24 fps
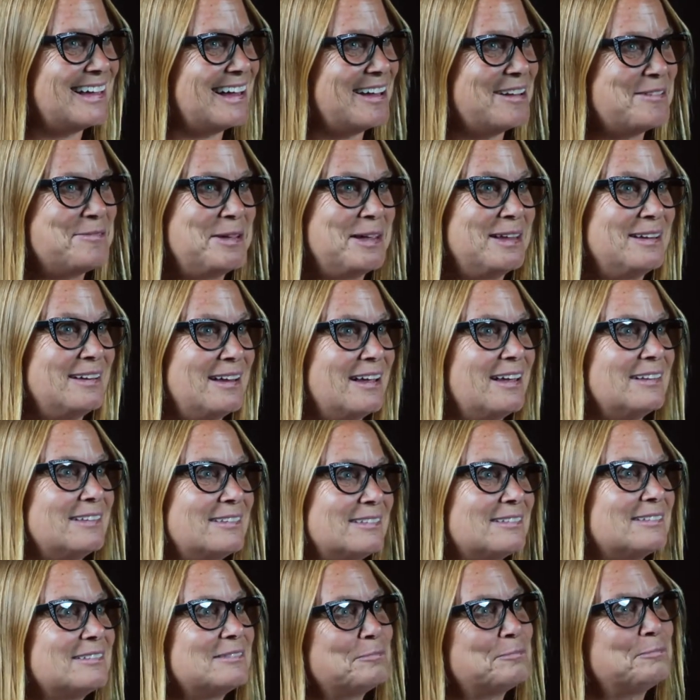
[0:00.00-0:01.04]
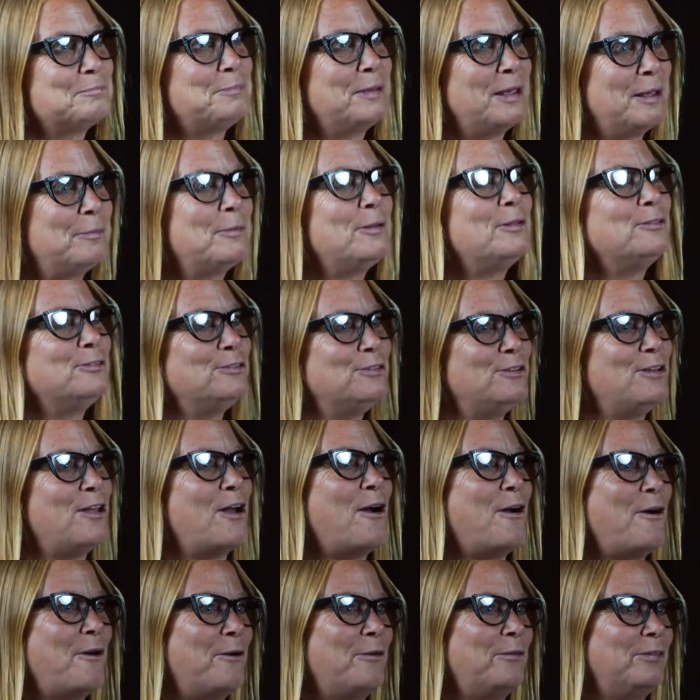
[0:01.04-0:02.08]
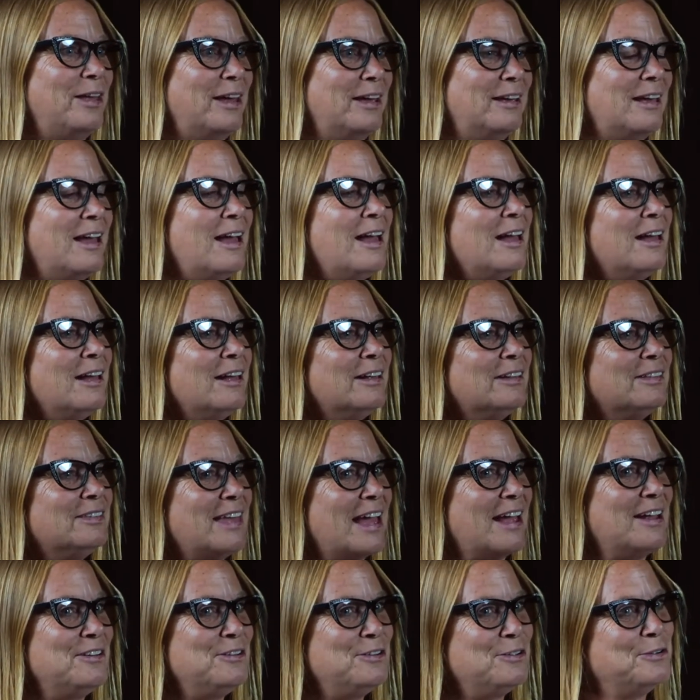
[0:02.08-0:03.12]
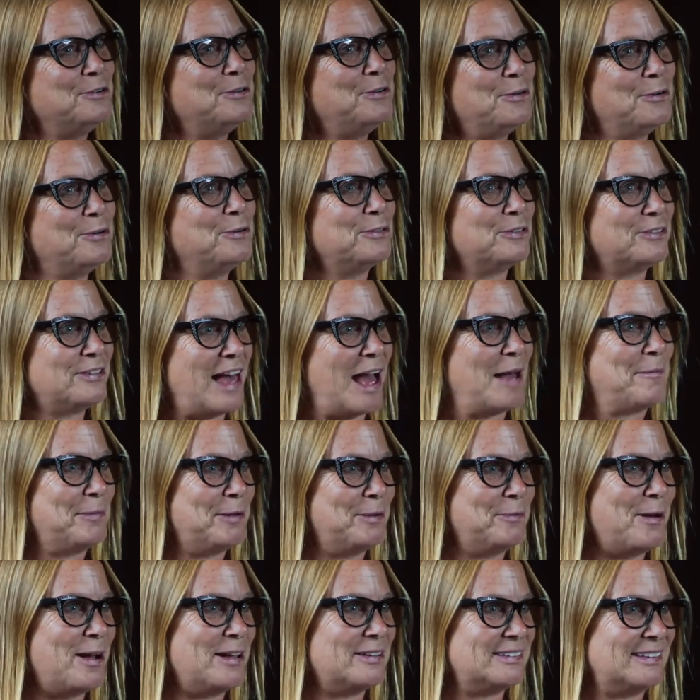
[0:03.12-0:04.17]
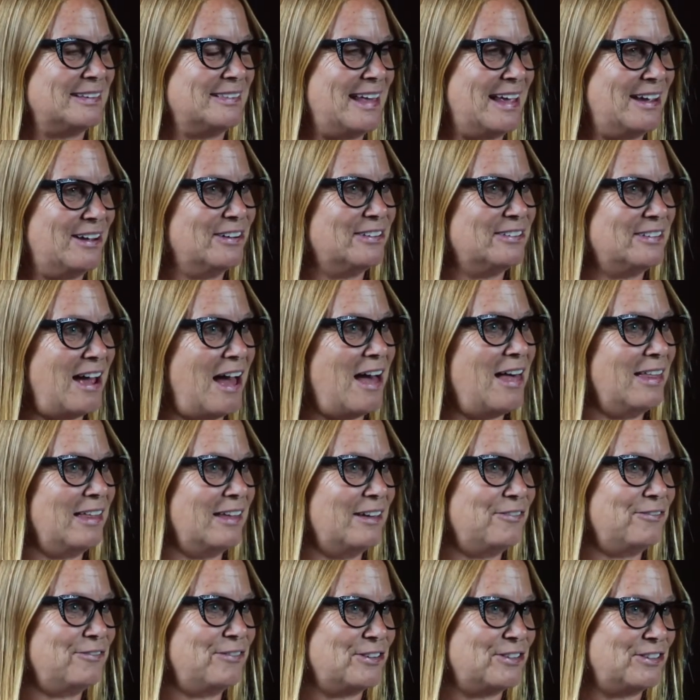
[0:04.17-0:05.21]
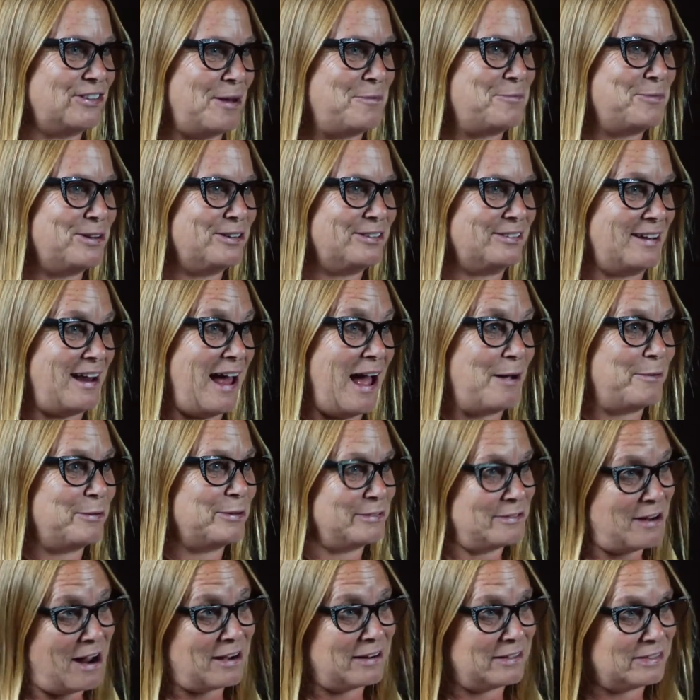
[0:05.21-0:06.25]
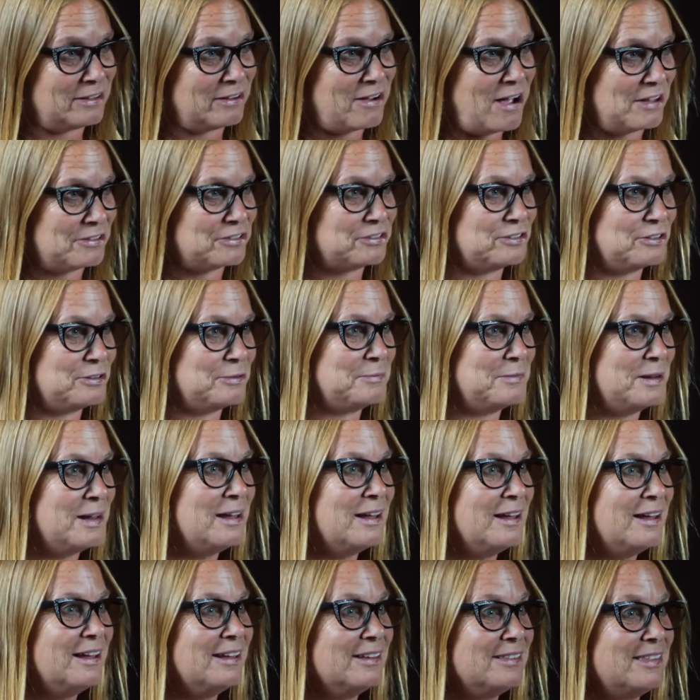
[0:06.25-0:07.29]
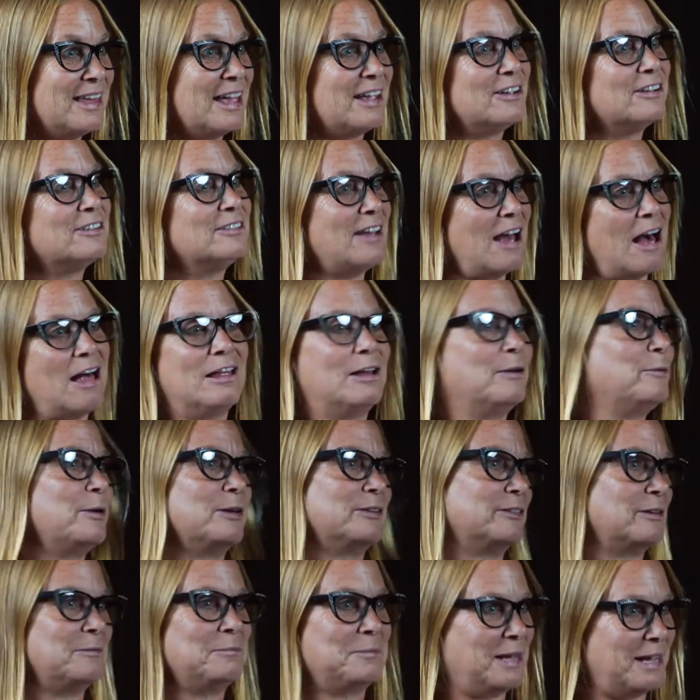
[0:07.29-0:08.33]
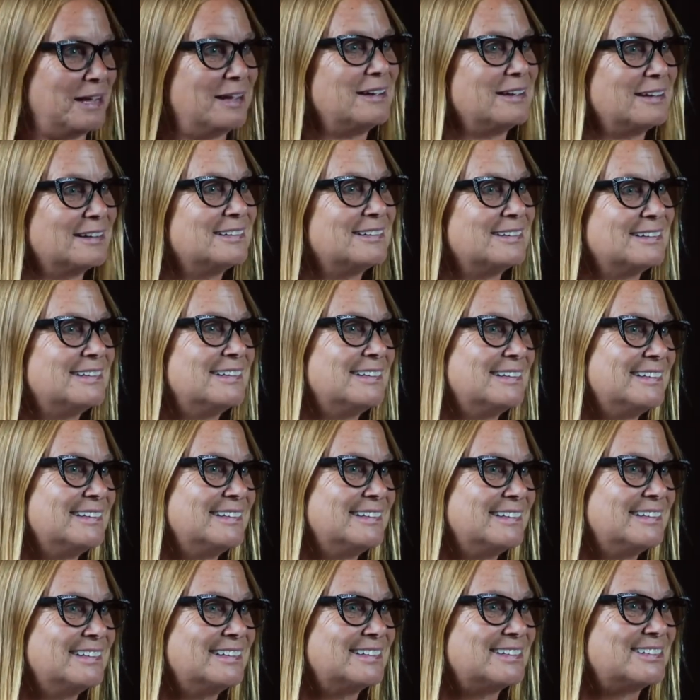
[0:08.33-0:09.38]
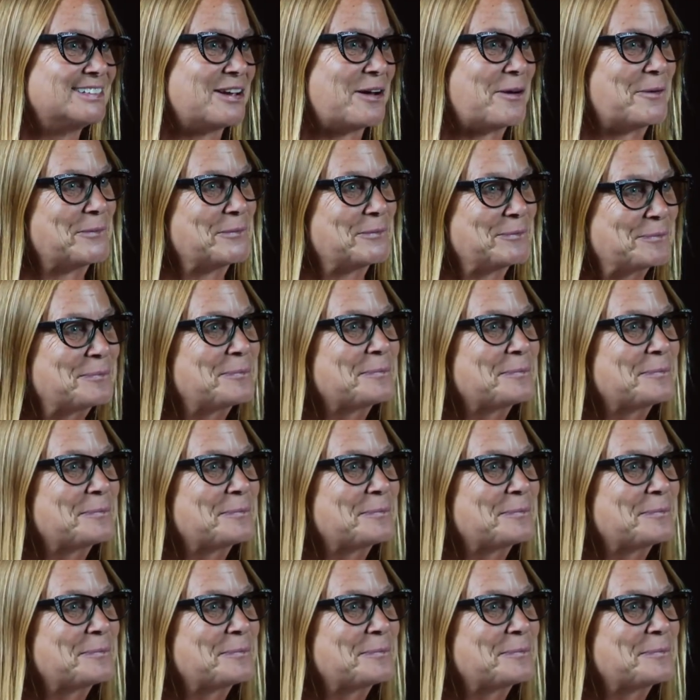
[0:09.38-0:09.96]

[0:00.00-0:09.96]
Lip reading: I mean, people know, like, they knew who Slappy was, and they could tell if for some reason I was not in the costume, they could tell it wasn't me. So